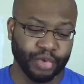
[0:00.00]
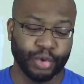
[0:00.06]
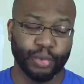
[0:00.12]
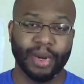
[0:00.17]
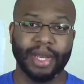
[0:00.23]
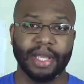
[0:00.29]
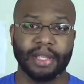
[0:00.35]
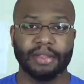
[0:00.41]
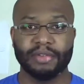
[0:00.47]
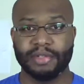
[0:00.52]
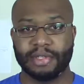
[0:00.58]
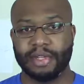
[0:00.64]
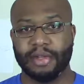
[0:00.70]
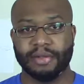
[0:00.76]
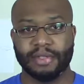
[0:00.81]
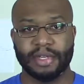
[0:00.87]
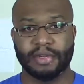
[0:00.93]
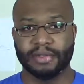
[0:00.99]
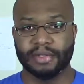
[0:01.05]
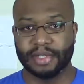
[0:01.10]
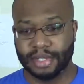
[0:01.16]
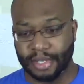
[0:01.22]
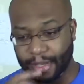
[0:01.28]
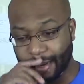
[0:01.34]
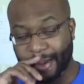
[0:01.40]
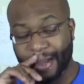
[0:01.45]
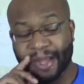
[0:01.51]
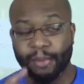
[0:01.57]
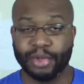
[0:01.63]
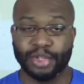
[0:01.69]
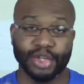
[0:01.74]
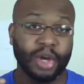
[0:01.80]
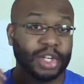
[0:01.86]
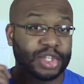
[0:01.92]
you want to get those low tones in there.
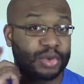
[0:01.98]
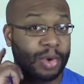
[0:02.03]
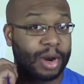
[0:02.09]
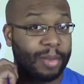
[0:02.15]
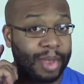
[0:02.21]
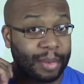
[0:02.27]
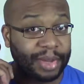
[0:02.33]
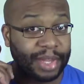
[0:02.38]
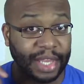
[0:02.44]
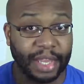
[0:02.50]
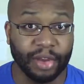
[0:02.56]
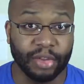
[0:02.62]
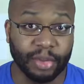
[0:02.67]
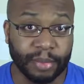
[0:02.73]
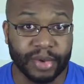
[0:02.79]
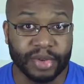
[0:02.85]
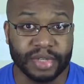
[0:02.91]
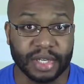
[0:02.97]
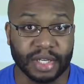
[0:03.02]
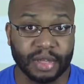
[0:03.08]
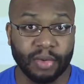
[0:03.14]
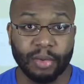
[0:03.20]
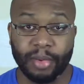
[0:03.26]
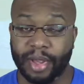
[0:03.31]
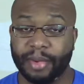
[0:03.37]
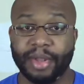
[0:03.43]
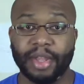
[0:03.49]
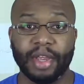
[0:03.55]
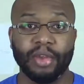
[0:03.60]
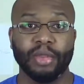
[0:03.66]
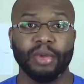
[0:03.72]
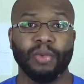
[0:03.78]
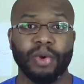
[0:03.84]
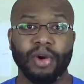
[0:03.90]
But you also want to be able to hear the music. You want to be able to
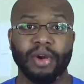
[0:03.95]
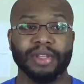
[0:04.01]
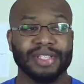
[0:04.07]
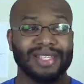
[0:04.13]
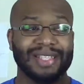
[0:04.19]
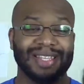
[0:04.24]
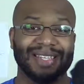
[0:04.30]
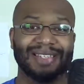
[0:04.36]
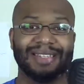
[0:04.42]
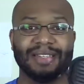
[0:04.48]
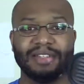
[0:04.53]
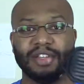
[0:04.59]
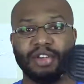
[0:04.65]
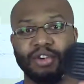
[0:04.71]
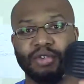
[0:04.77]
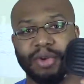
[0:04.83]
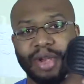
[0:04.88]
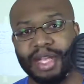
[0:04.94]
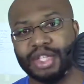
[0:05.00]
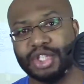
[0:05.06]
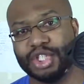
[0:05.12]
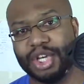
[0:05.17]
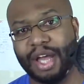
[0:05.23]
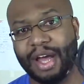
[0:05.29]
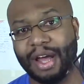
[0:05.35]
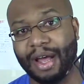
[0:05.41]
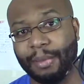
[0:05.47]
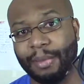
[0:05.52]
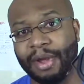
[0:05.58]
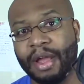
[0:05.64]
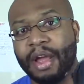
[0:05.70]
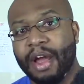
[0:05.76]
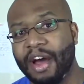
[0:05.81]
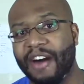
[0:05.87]
hear the words. This does a great job
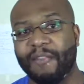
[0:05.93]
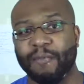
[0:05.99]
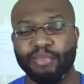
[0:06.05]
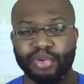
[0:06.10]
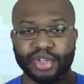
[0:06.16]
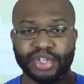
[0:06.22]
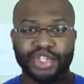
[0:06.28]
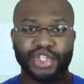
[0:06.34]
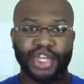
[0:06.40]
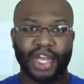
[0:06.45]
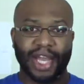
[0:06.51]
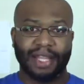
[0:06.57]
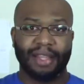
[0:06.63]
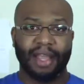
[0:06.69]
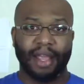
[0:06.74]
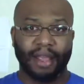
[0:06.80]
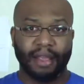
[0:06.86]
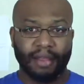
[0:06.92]
of projecting,